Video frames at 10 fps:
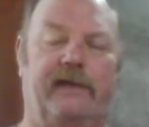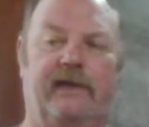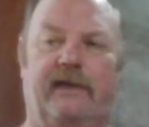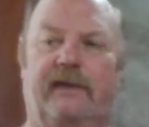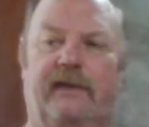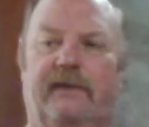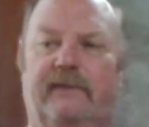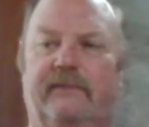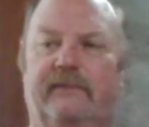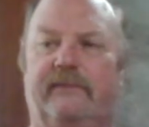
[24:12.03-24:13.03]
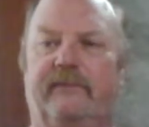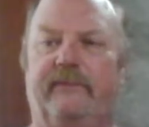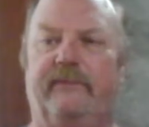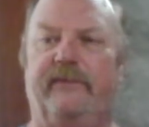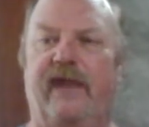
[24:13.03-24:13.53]
the
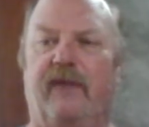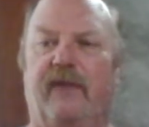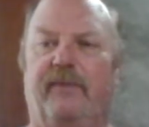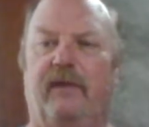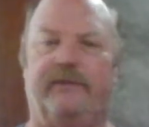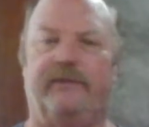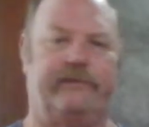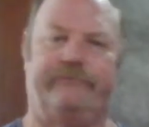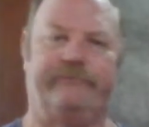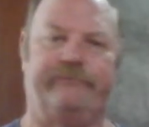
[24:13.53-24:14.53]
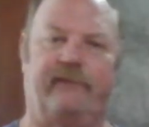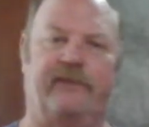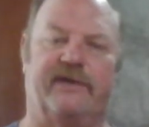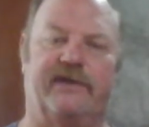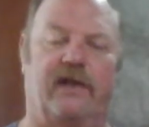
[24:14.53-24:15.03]
air pumps,
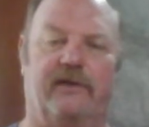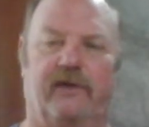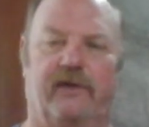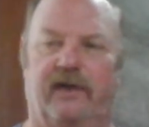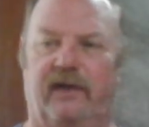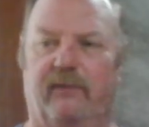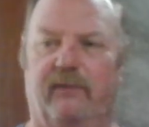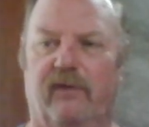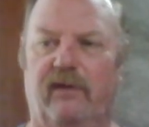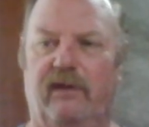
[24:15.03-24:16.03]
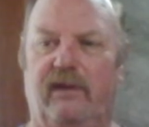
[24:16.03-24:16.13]
I'm just not doing it anymore.